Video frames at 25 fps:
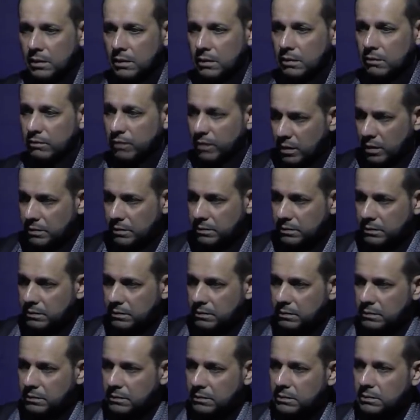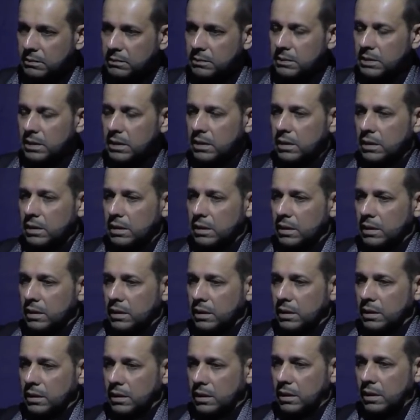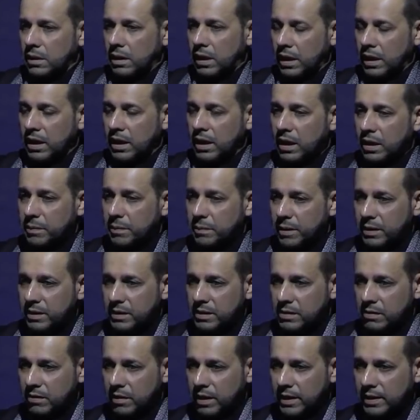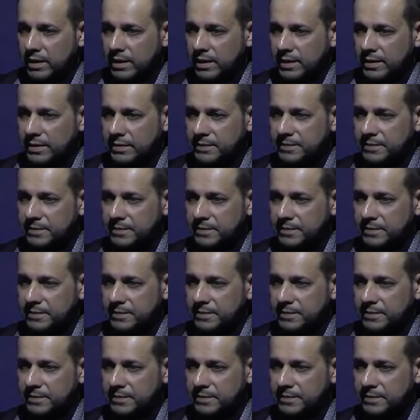Firm. Ali Akbar is riding.